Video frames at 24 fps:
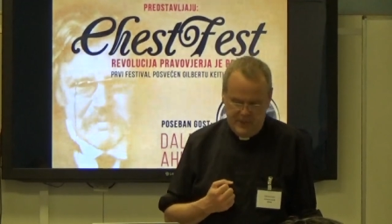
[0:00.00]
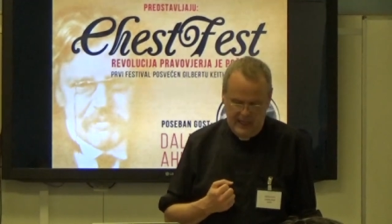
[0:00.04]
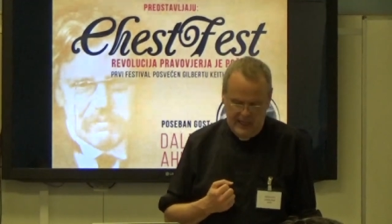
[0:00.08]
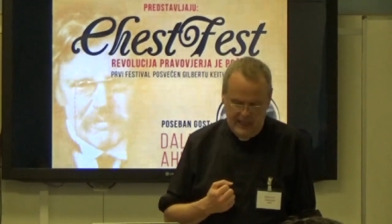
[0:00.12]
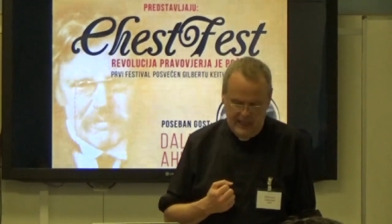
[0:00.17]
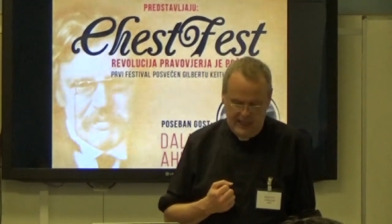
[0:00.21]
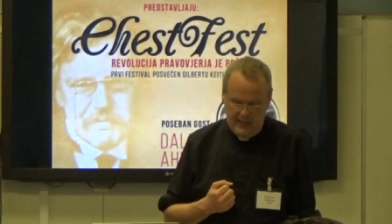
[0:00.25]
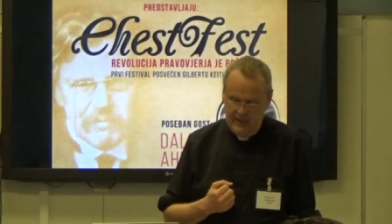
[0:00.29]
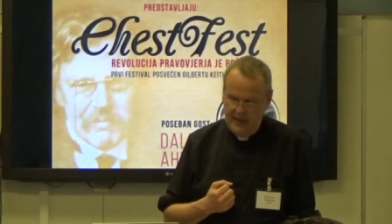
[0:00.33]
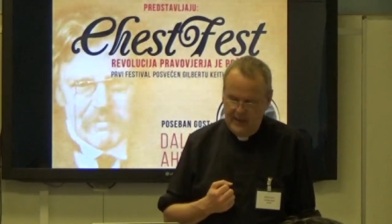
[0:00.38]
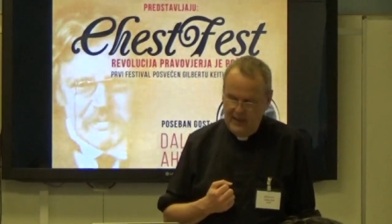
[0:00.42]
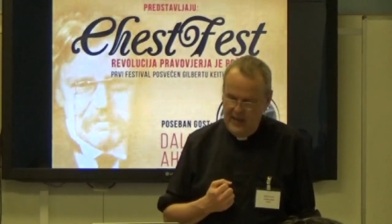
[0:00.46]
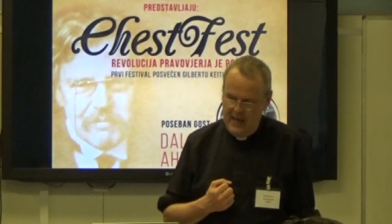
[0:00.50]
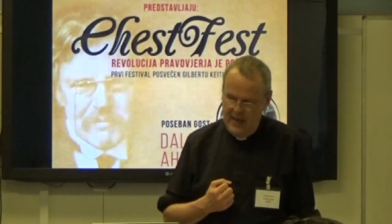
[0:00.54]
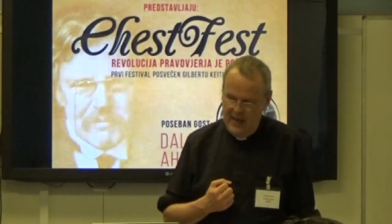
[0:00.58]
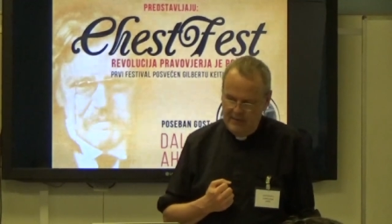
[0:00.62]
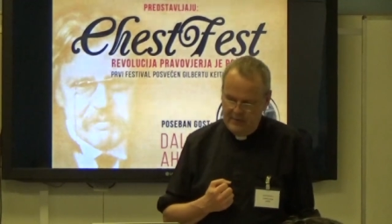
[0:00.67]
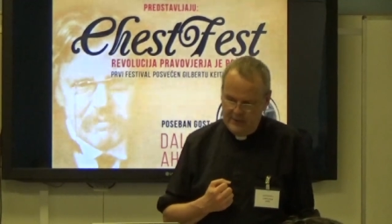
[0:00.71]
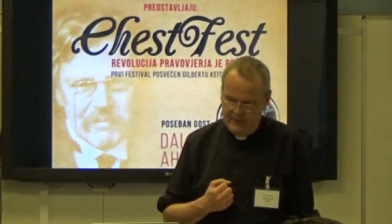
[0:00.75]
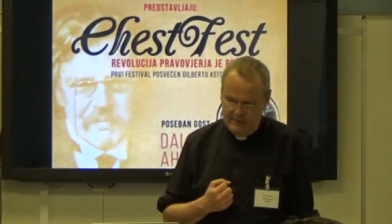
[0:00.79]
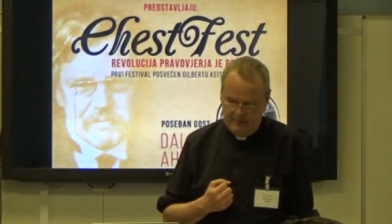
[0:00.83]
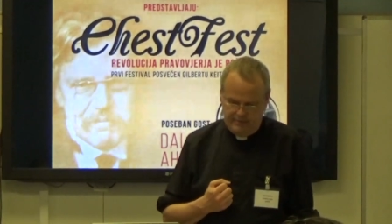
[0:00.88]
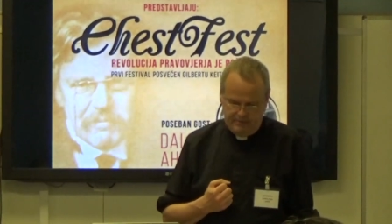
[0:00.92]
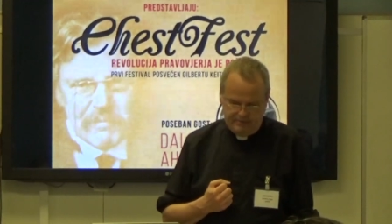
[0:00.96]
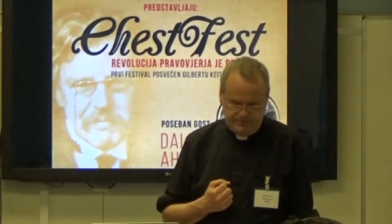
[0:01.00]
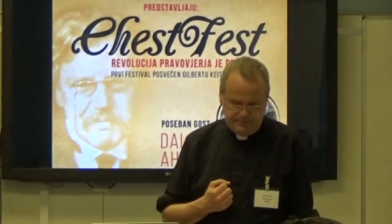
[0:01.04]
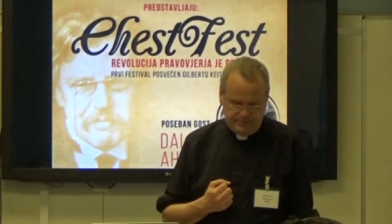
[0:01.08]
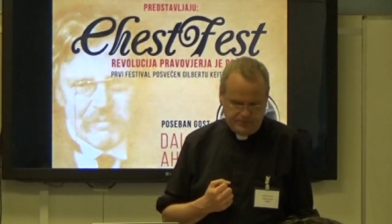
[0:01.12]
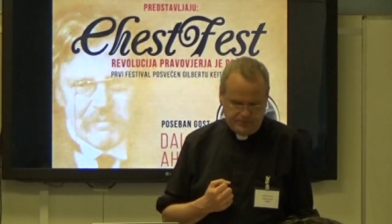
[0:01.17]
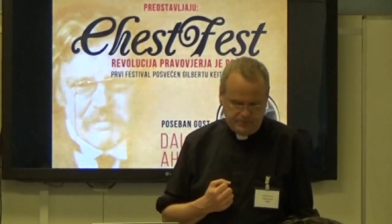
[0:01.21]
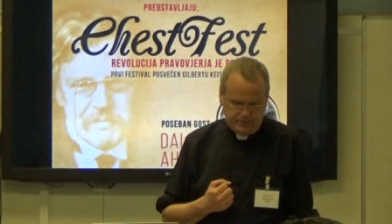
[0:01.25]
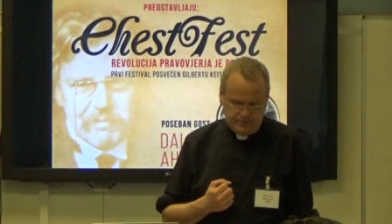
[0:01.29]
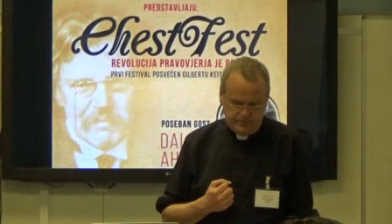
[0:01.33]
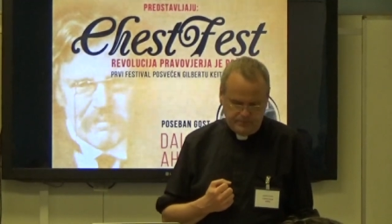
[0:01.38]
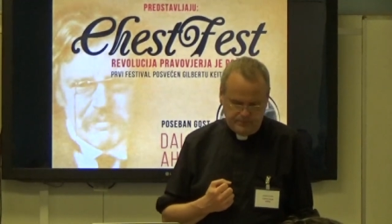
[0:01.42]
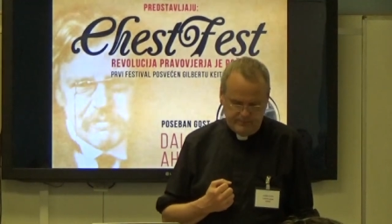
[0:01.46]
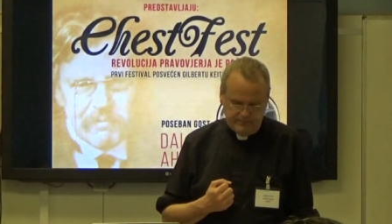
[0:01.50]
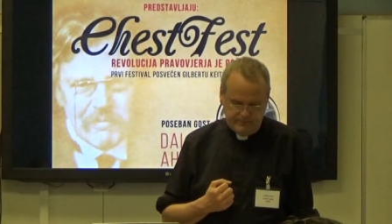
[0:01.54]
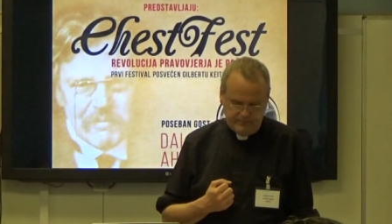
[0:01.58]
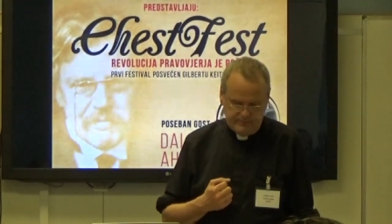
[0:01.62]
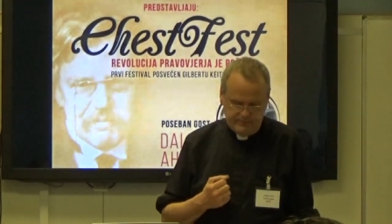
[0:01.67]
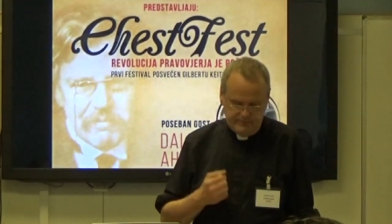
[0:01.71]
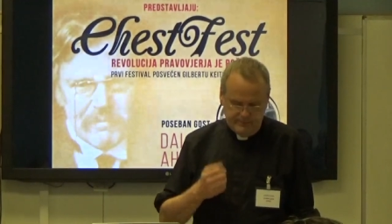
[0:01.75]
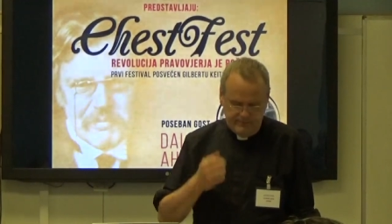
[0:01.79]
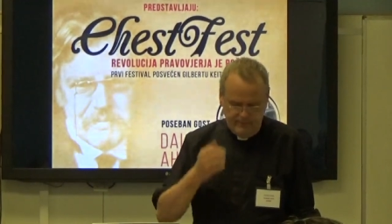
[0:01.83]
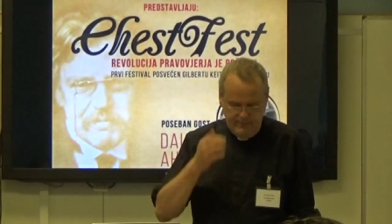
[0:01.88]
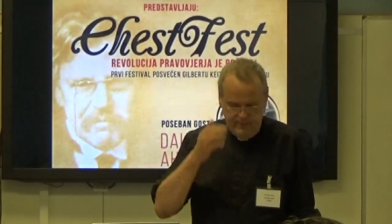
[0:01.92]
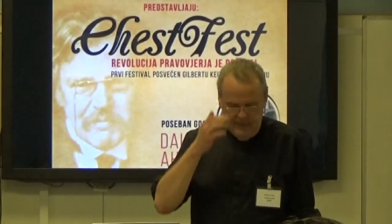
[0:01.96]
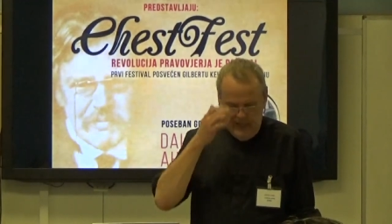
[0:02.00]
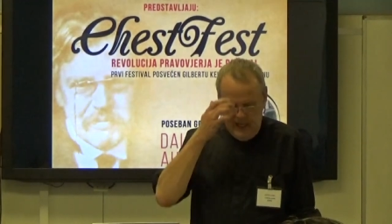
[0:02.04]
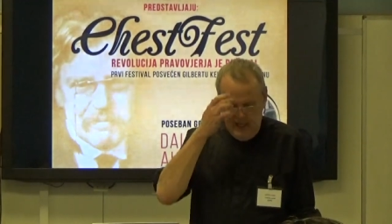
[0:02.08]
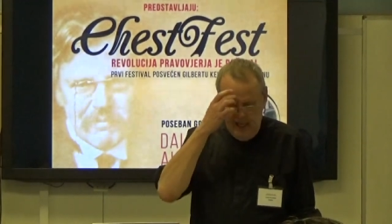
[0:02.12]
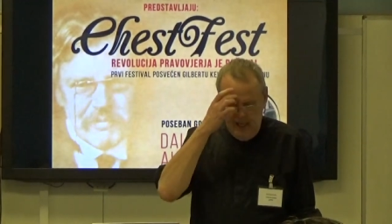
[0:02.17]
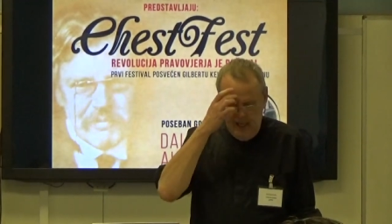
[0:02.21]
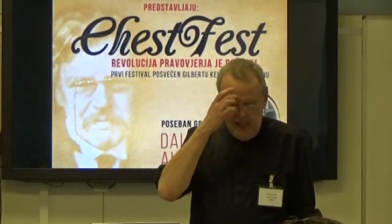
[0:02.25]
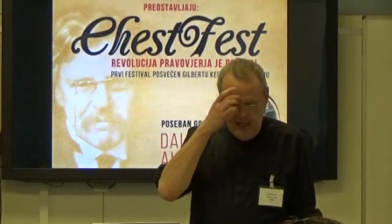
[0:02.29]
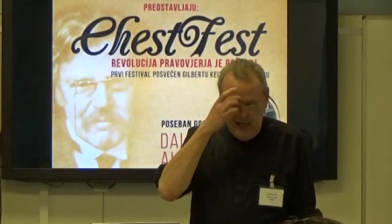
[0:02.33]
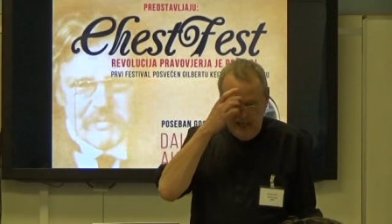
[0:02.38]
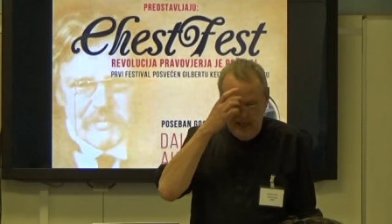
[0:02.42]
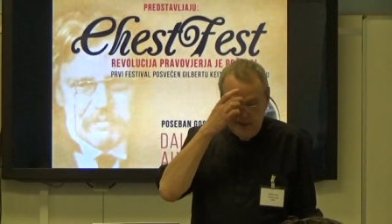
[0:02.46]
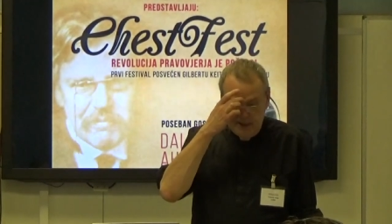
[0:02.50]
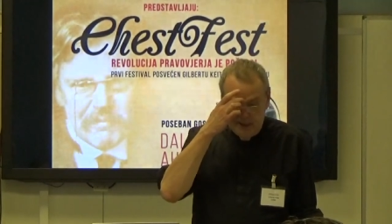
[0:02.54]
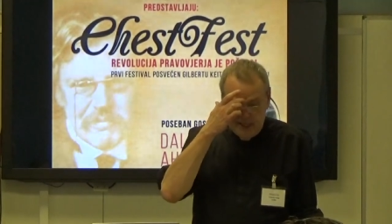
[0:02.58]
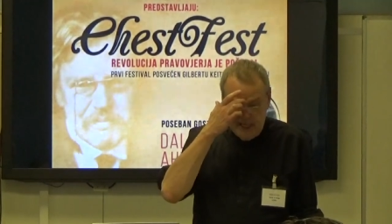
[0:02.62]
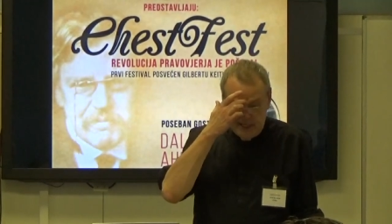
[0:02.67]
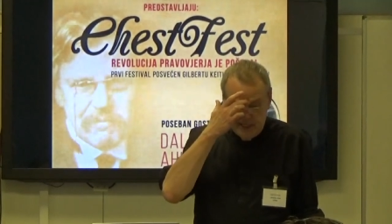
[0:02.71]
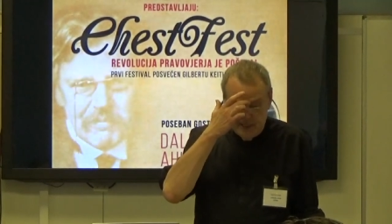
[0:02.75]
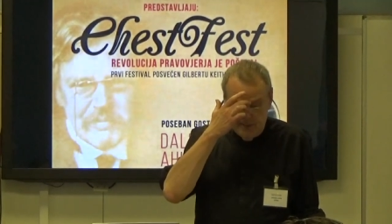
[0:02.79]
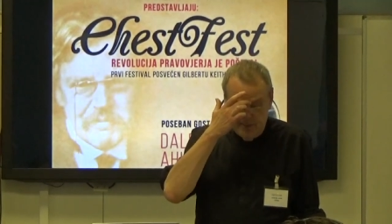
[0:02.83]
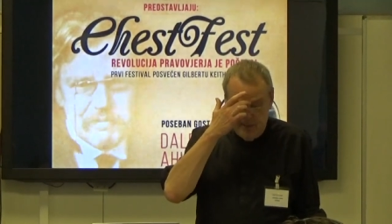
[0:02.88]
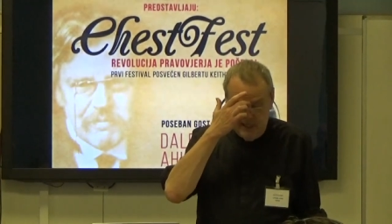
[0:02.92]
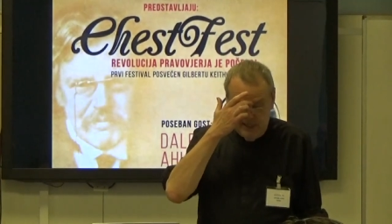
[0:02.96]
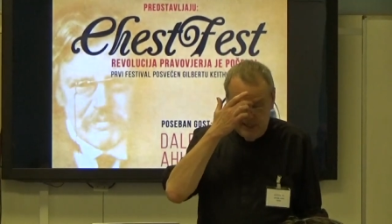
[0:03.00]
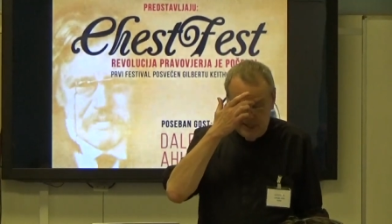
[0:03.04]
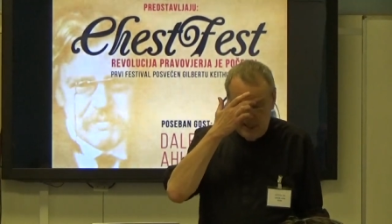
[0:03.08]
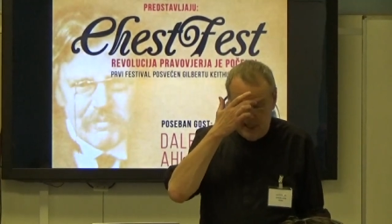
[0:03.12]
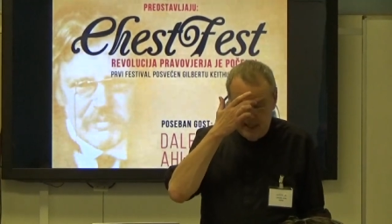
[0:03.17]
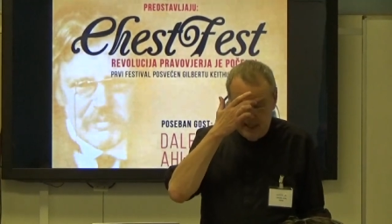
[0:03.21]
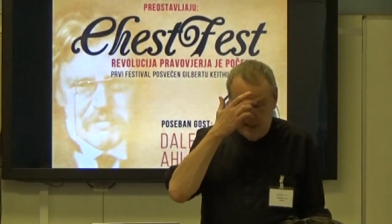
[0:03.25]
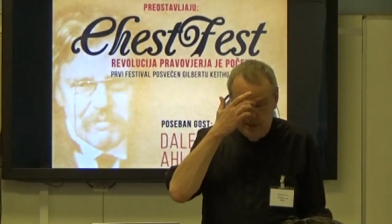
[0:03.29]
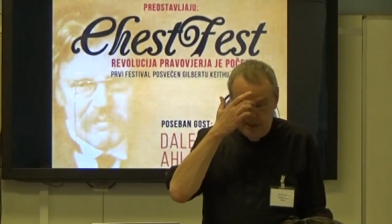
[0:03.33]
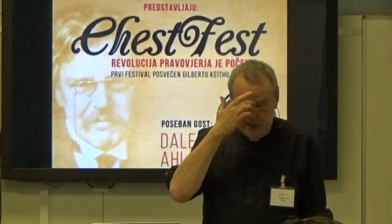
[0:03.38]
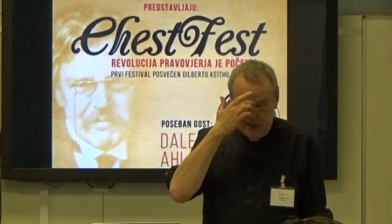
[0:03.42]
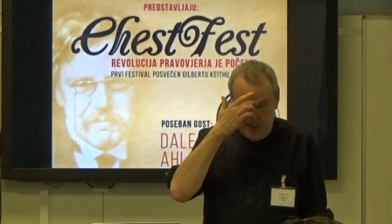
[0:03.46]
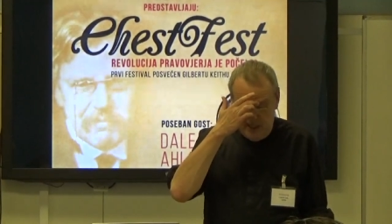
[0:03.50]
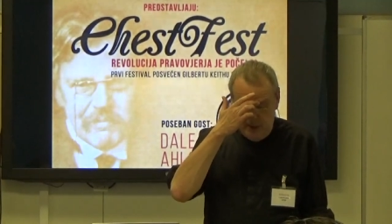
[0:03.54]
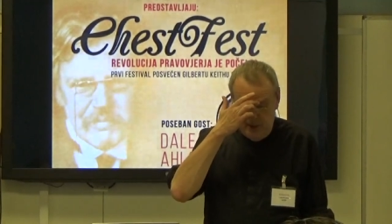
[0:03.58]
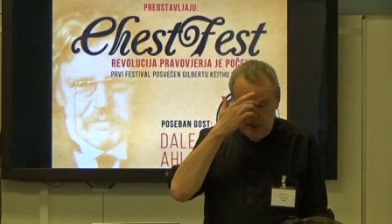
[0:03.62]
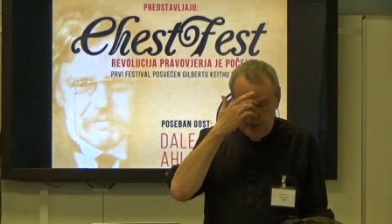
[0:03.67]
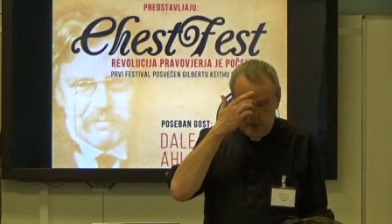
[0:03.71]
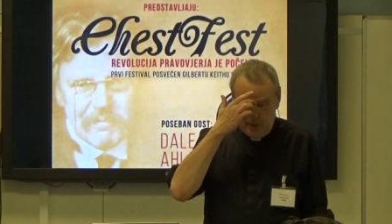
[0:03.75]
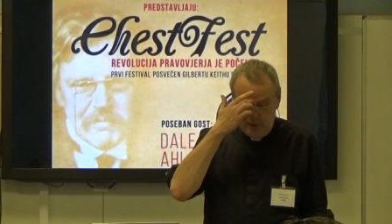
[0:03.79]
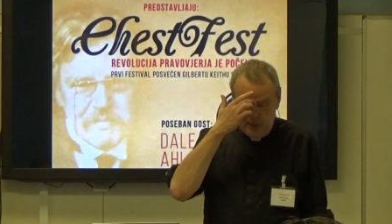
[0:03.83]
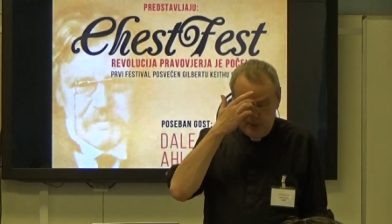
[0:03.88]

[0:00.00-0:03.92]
in heaven. In the testimonies I continue to